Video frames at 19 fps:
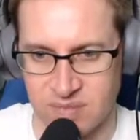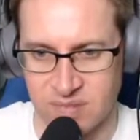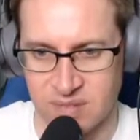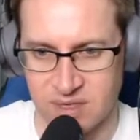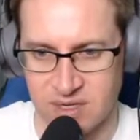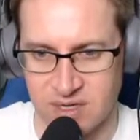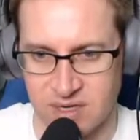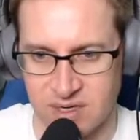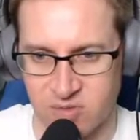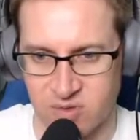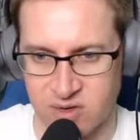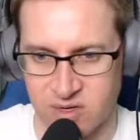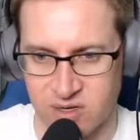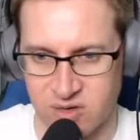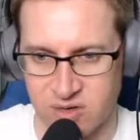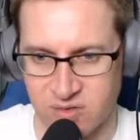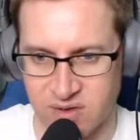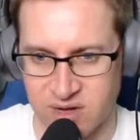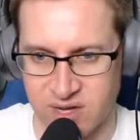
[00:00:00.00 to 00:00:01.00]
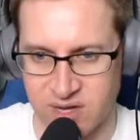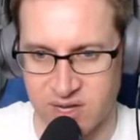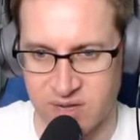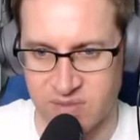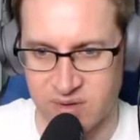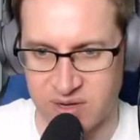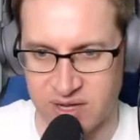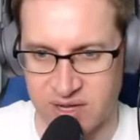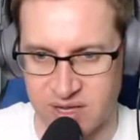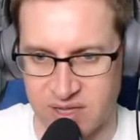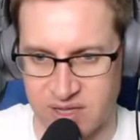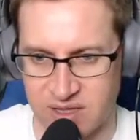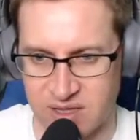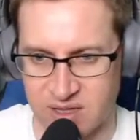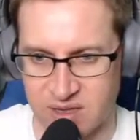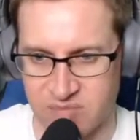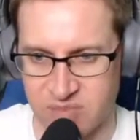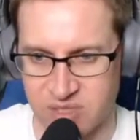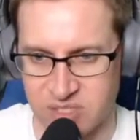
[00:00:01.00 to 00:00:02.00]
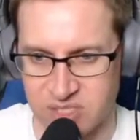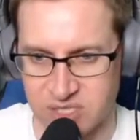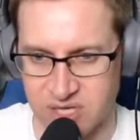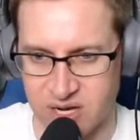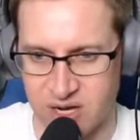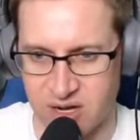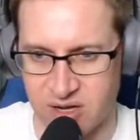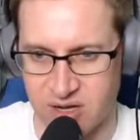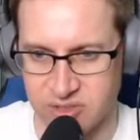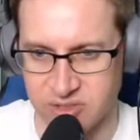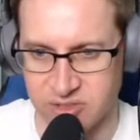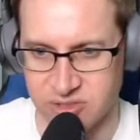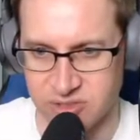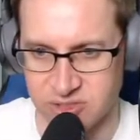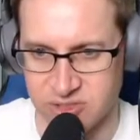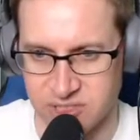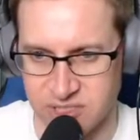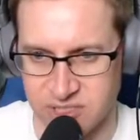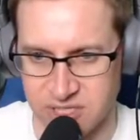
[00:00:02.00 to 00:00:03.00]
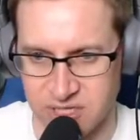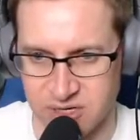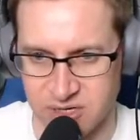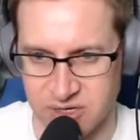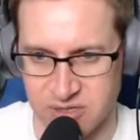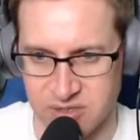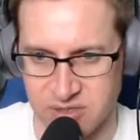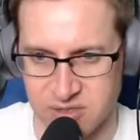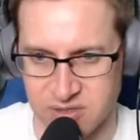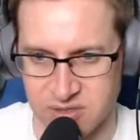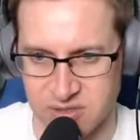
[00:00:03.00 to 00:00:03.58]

And I want to grab... I had a bunch of alders in here.